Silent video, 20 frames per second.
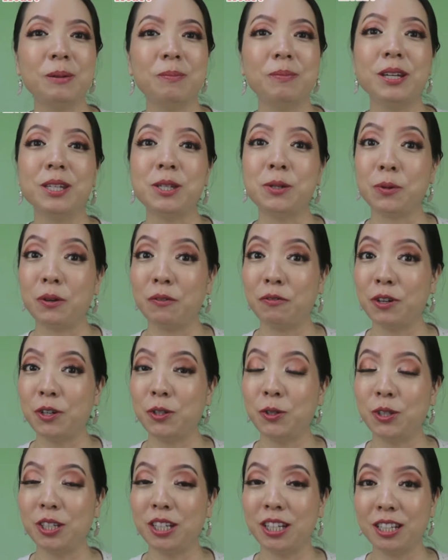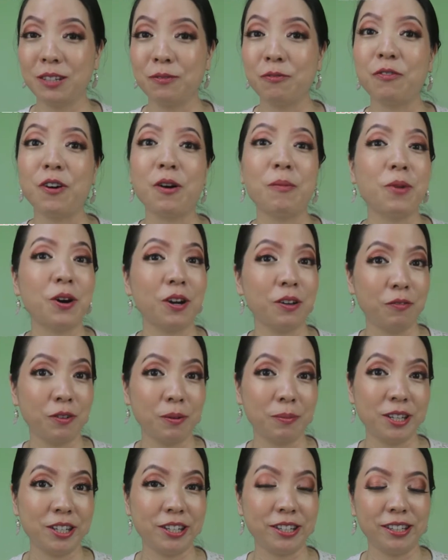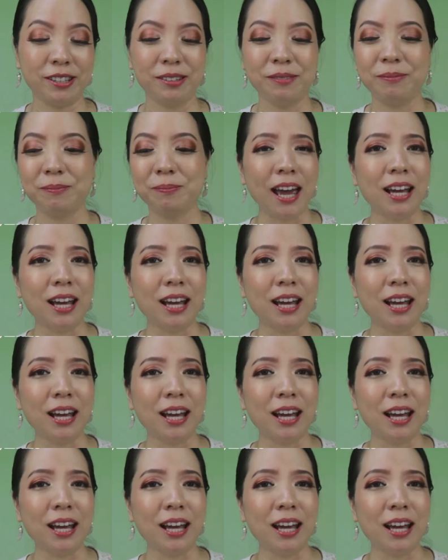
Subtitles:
Please refer to it for more information.